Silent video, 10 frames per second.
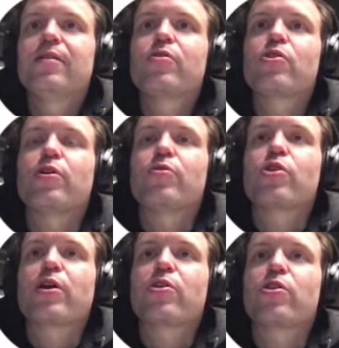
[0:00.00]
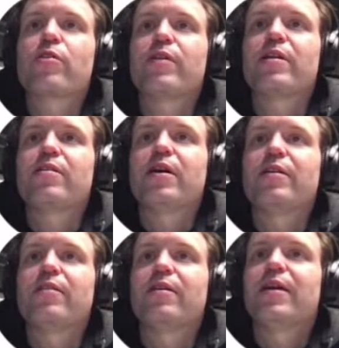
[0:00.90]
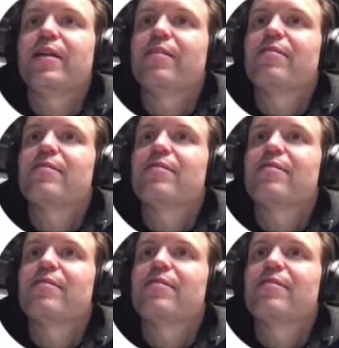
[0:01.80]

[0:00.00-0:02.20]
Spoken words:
So 6, 7, 8, 9, and